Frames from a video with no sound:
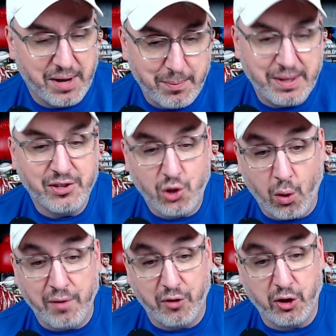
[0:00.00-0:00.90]
BB is
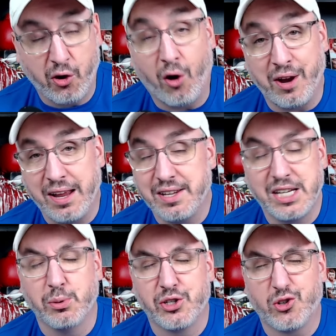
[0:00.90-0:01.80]
going for the Guardians.
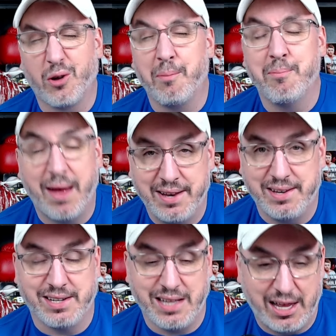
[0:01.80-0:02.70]
He was
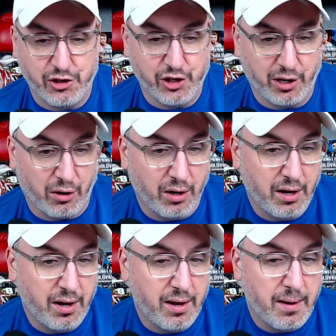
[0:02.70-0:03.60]
tremendous last year.
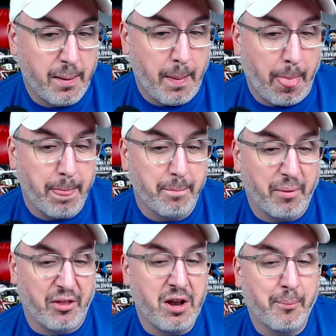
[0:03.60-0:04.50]

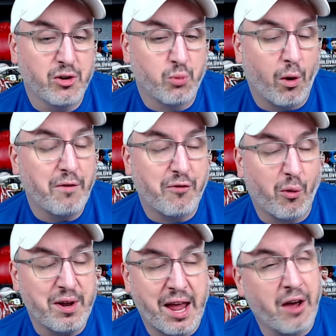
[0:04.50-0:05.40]
But the number is
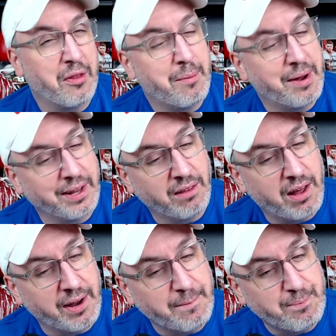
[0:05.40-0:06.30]
148 on the money
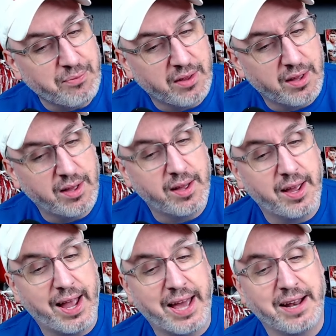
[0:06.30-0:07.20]
line,
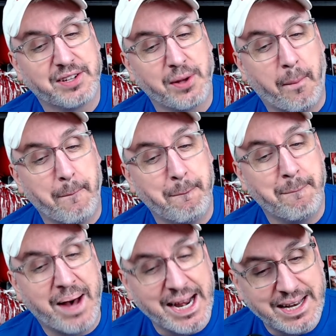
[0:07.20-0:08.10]
and it's
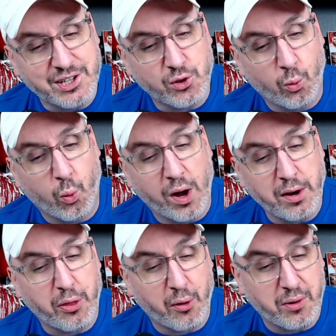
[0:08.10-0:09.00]
minus
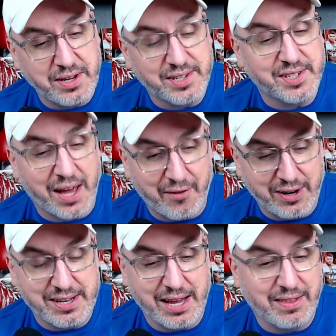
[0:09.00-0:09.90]
137
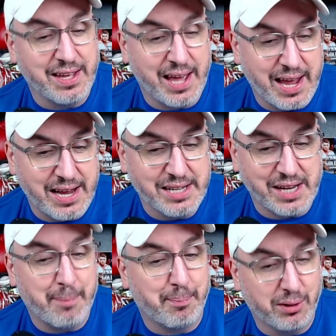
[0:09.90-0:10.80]
to take the A's
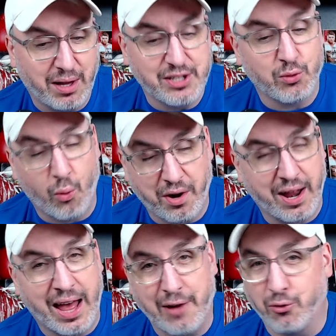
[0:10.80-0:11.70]
at plus
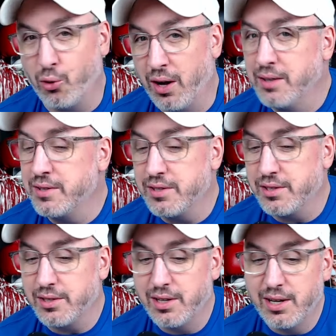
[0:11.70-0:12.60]
1.5
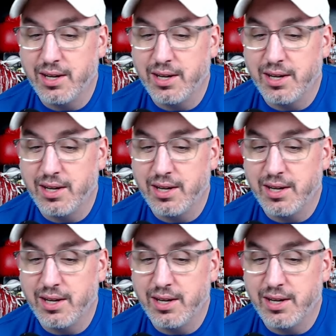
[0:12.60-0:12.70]
runs.